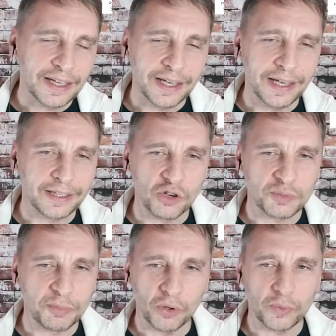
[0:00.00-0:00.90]
it
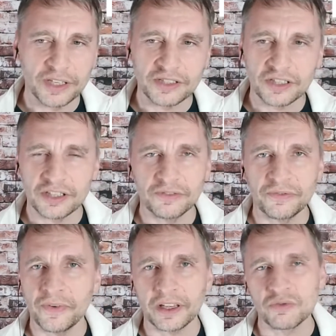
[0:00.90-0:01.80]
goes both ways. There are
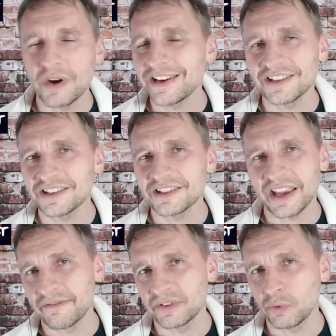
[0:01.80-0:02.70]
fucking racists
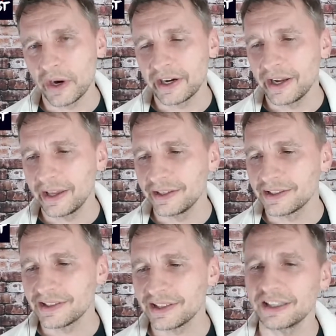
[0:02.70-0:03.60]
everywhere, and
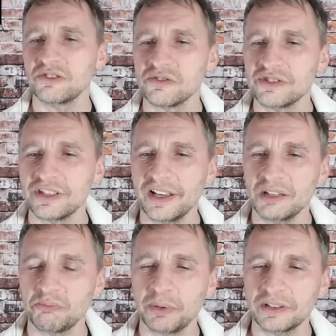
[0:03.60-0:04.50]
it's sick to see
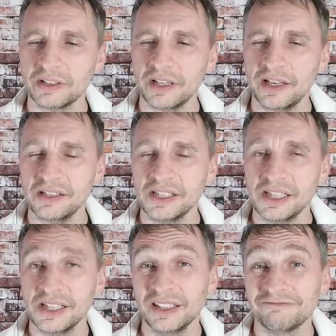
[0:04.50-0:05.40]
that, but
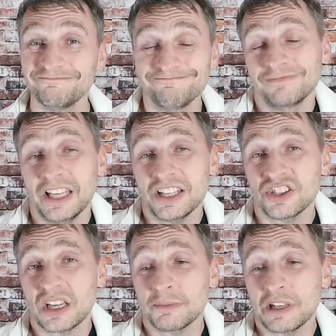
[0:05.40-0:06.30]
it
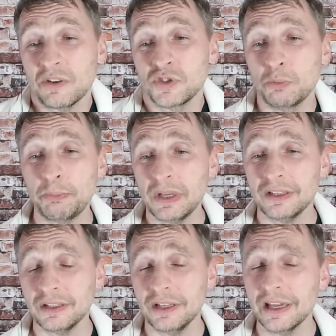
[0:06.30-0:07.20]
just comes out of
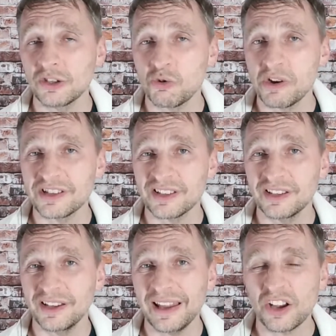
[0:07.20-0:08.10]
stupidity, ignorance,
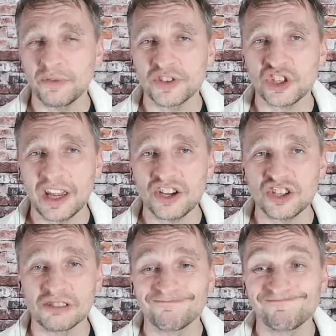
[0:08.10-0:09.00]
and a lack of
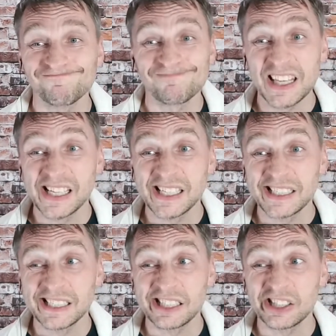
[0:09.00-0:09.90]
education.
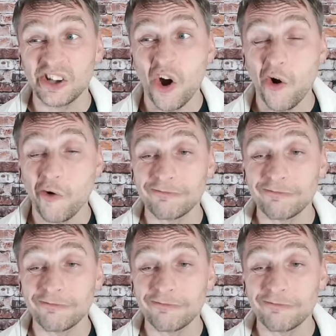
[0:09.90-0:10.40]
So